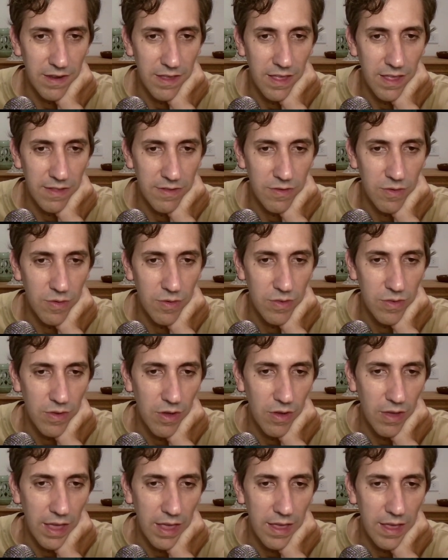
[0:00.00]
That's good.
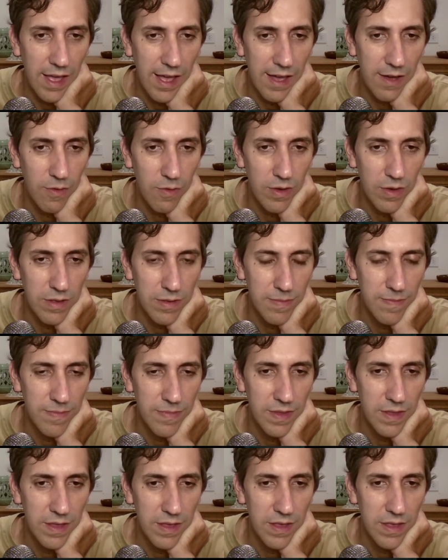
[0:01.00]
Okay, I would
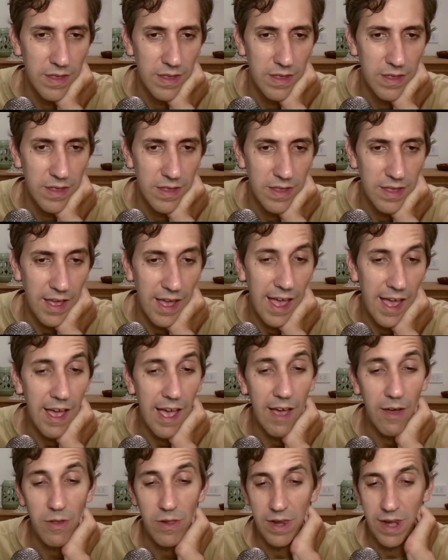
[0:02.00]

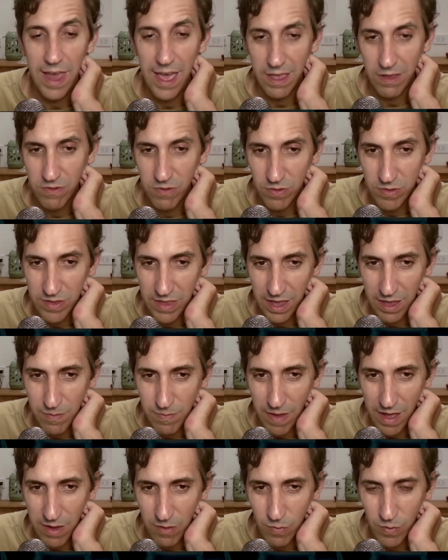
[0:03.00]
like to take
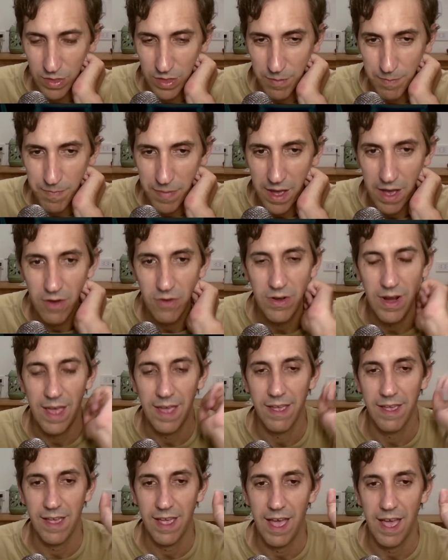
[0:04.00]
back with the pawn
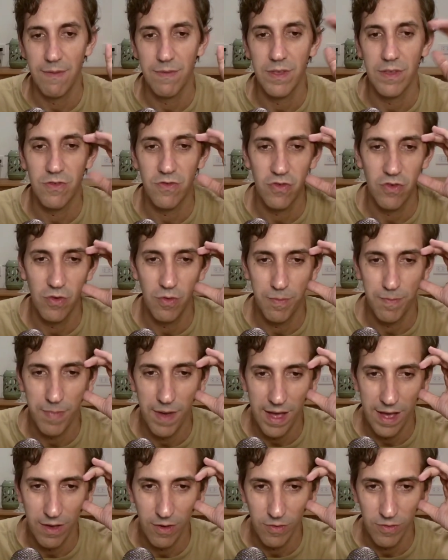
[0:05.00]
and have the 2
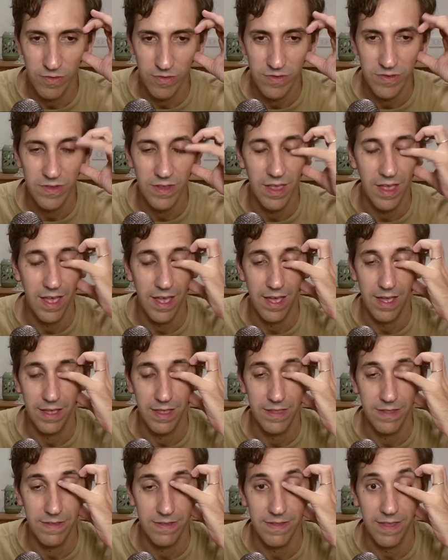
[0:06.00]
pawns
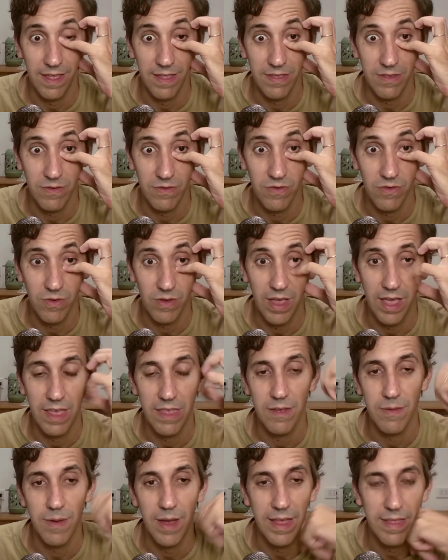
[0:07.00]
in the center
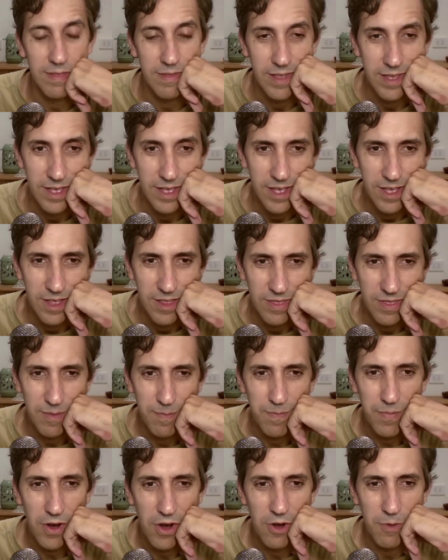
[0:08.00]
together, but the
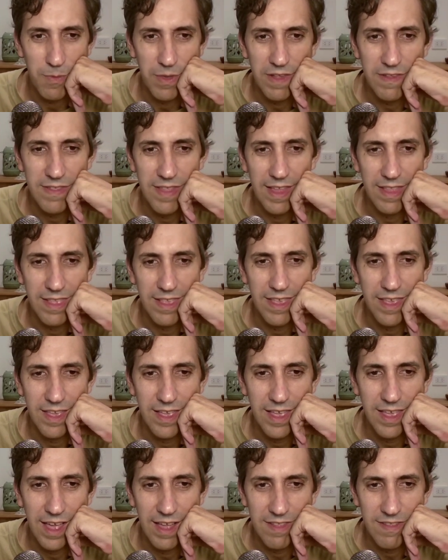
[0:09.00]
problem is that he
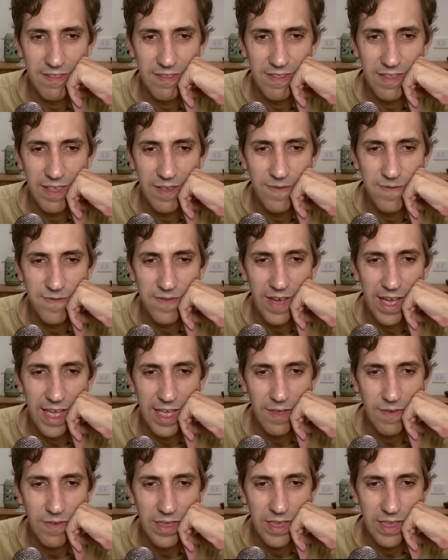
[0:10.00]
gets
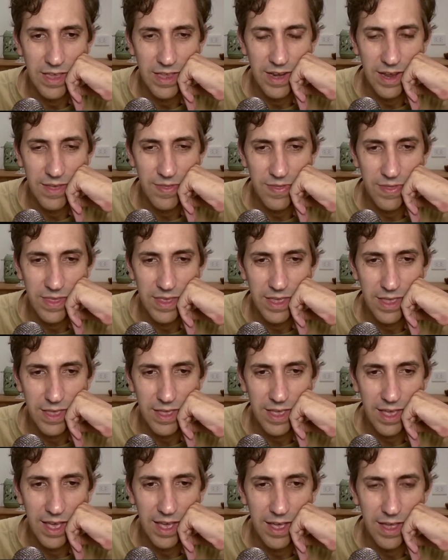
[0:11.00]
c5 in, I
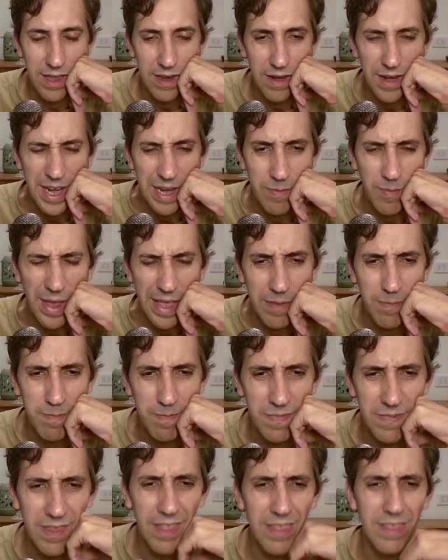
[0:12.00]
think, and my
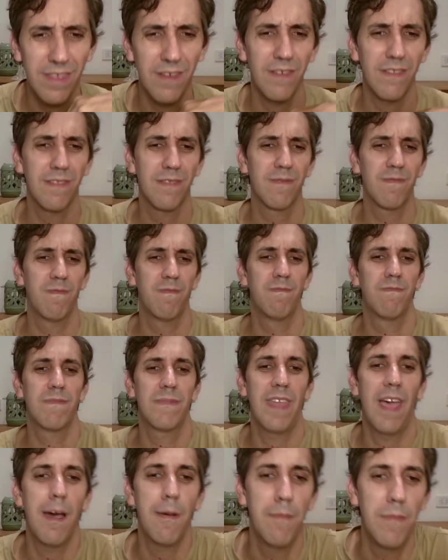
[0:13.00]
center is
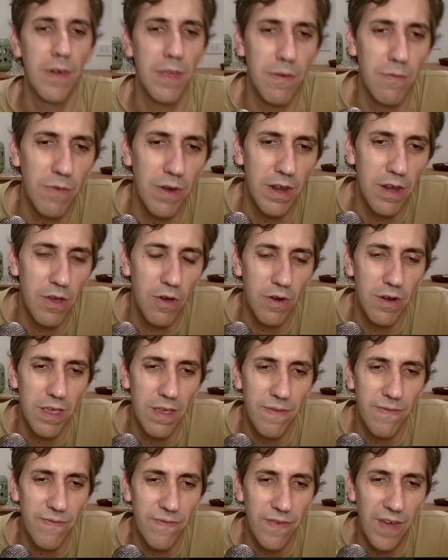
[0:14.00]
tumbling really, or
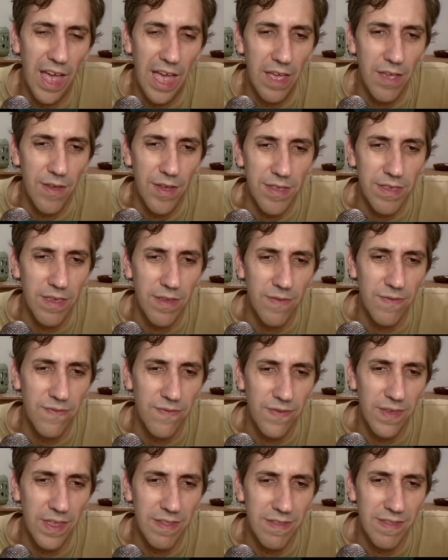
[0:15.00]
e5, and he
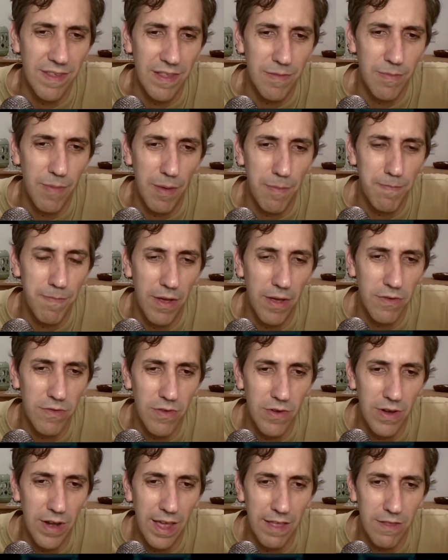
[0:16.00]
fixes my pawns
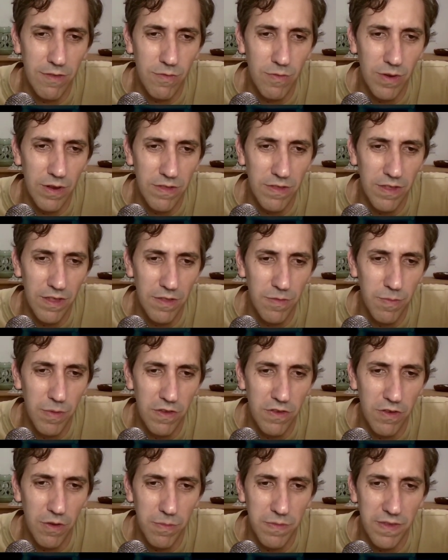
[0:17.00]
on light squares. This
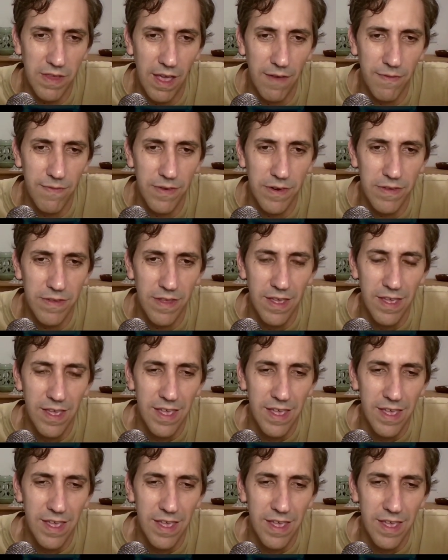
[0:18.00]
bishop suffers.